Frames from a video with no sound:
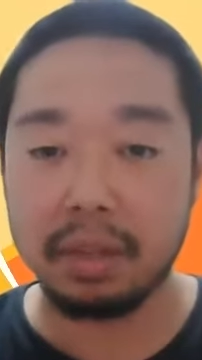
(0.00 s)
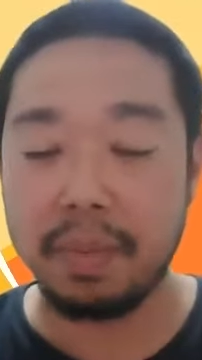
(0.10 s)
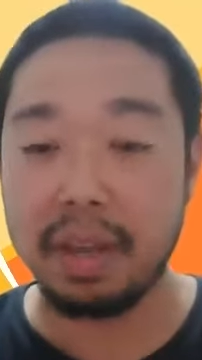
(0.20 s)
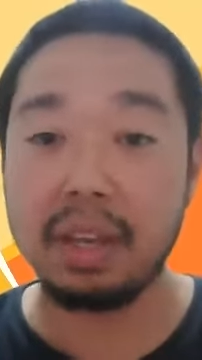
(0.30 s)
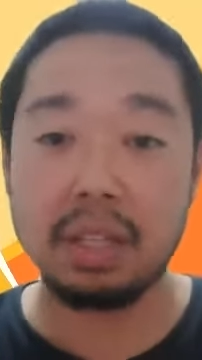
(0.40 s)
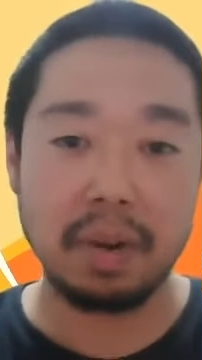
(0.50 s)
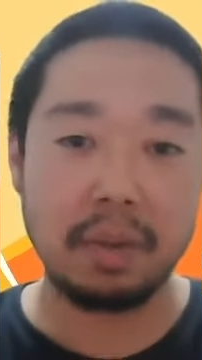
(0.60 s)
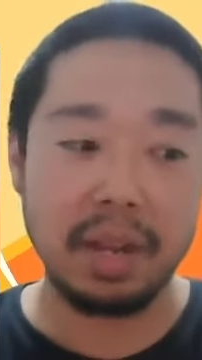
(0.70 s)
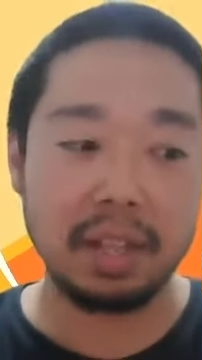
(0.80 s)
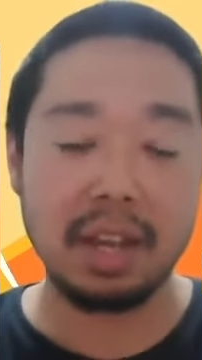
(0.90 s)
main
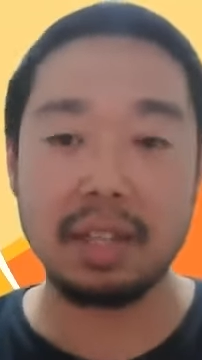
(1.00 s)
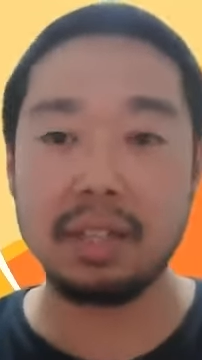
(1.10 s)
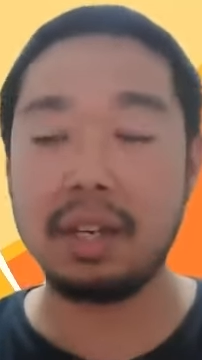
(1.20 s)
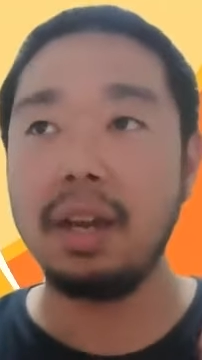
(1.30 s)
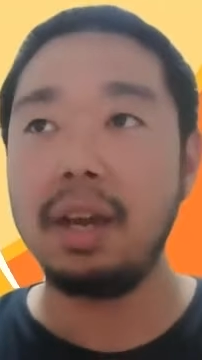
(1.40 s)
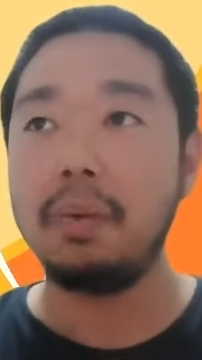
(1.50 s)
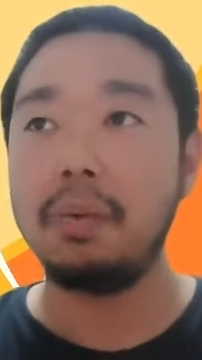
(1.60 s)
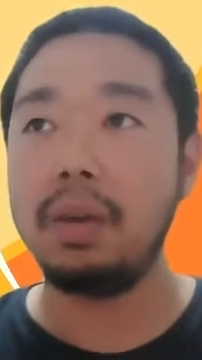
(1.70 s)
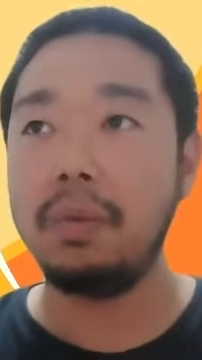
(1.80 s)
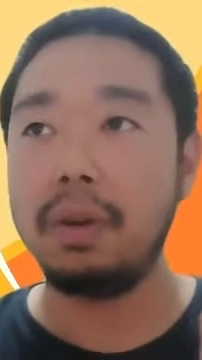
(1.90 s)
experiment, and
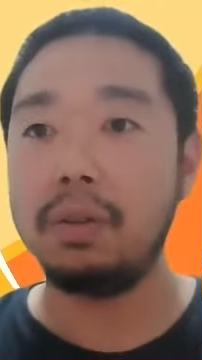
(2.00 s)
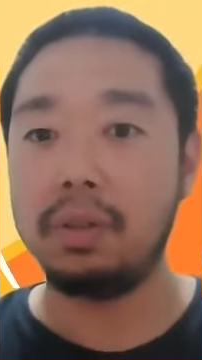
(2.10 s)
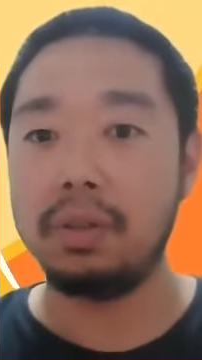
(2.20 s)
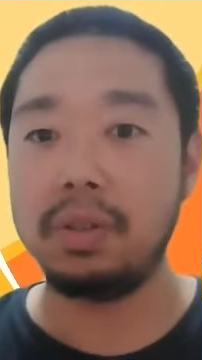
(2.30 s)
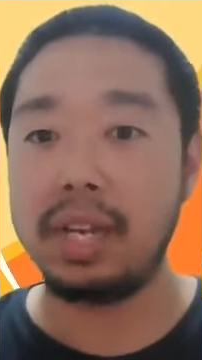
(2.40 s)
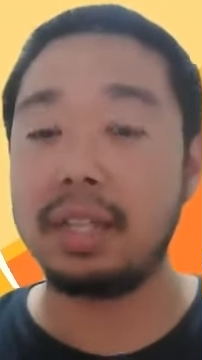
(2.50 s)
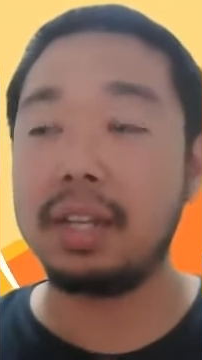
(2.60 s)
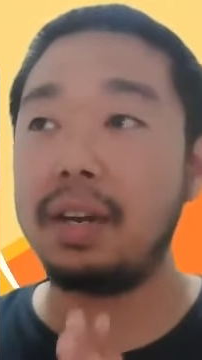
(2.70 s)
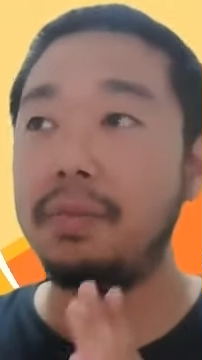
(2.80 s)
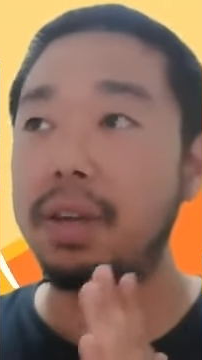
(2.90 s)
we will do
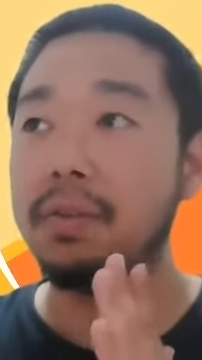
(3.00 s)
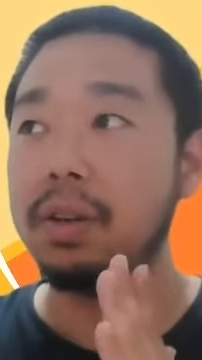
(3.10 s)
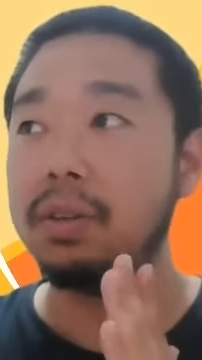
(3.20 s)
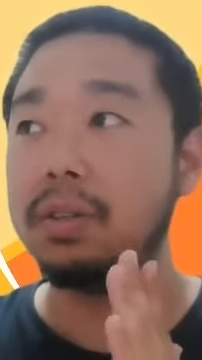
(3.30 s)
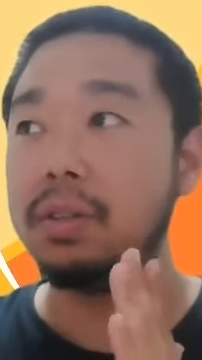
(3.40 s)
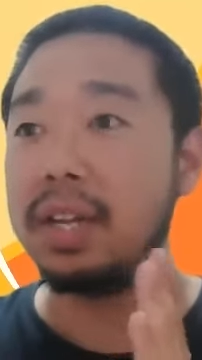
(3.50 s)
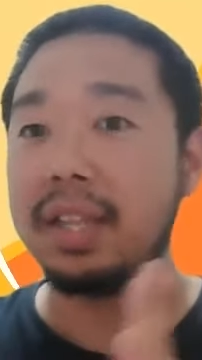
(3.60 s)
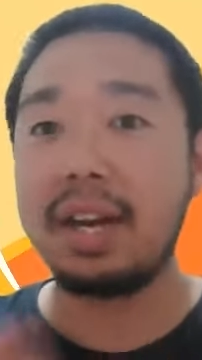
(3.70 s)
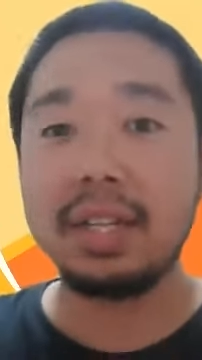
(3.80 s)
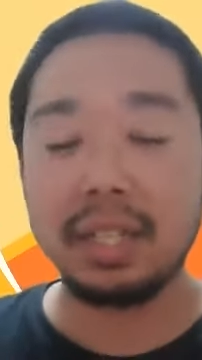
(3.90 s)

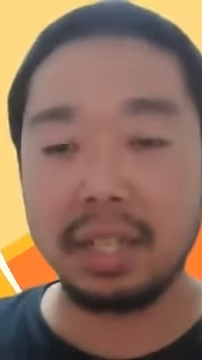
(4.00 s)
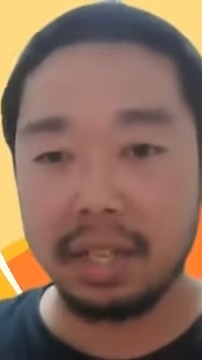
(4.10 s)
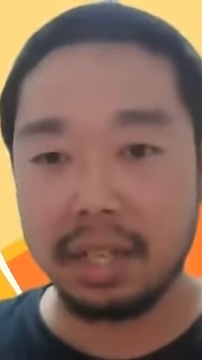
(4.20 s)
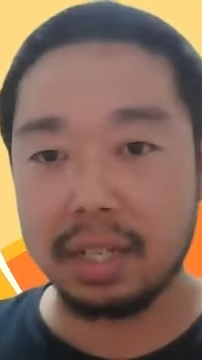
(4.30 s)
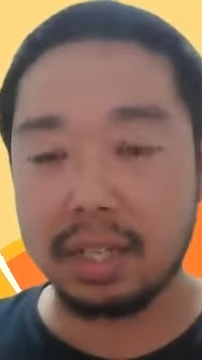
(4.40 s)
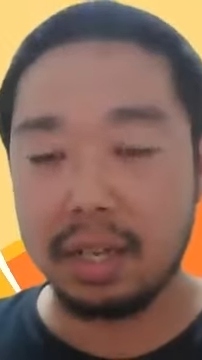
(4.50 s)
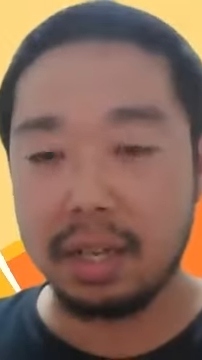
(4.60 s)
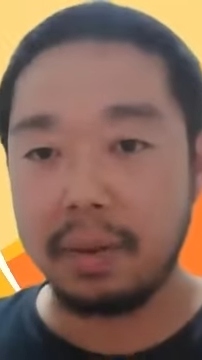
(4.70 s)
analysis,